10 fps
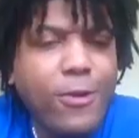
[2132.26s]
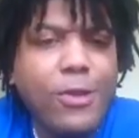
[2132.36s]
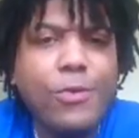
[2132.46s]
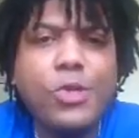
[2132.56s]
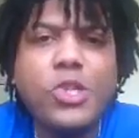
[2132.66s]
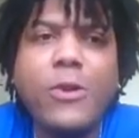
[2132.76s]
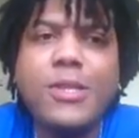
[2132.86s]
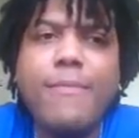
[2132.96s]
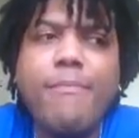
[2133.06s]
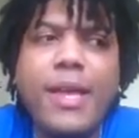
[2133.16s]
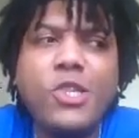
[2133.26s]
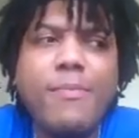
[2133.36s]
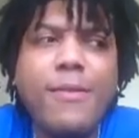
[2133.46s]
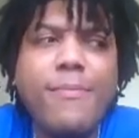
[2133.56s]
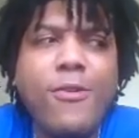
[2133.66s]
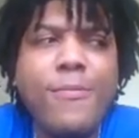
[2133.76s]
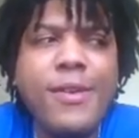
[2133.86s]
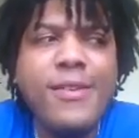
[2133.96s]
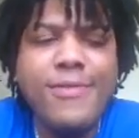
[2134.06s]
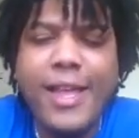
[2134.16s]
her little Shelton Benjamin
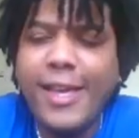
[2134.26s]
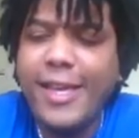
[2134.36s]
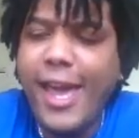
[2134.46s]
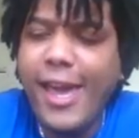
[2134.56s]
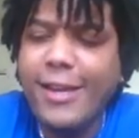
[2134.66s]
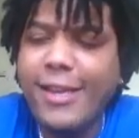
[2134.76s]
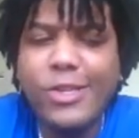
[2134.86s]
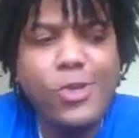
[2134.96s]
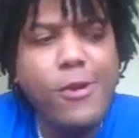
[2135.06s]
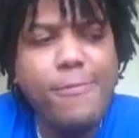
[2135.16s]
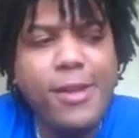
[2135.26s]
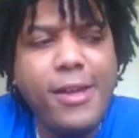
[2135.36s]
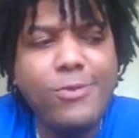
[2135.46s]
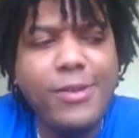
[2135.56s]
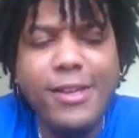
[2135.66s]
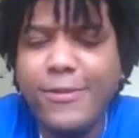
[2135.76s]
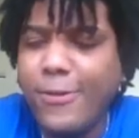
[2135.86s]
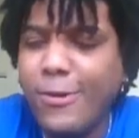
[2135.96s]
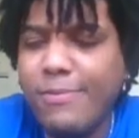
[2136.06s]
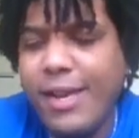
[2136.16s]
moment like he had against Triple H when his
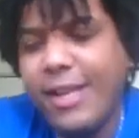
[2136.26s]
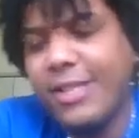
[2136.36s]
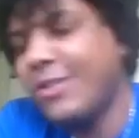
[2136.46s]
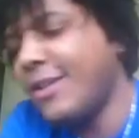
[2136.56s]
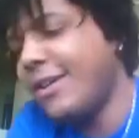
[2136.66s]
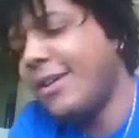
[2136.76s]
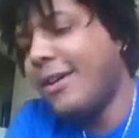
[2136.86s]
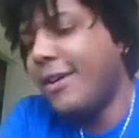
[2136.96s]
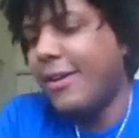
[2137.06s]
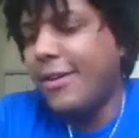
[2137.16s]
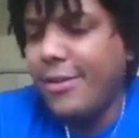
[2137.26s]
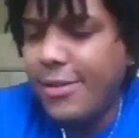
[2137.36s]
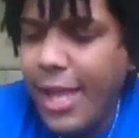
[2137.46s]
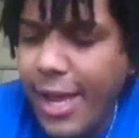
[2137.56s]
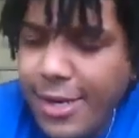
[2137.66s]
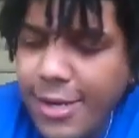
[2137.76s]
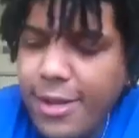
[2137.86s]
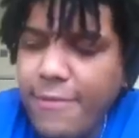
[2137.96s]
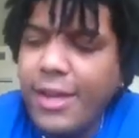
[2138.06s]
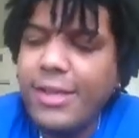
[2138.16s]
first match. Let
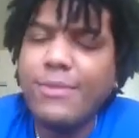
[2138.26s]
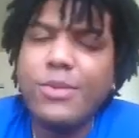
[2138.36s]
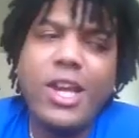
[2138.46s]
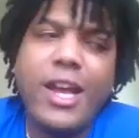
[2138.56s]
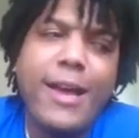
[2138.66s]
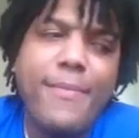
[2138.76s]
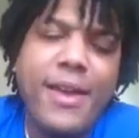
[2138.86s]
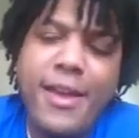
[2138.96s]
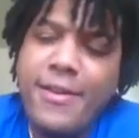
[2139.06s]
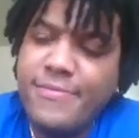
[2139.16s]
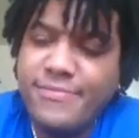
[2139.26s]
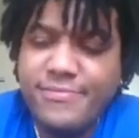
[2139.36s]
Liv get some shine, man.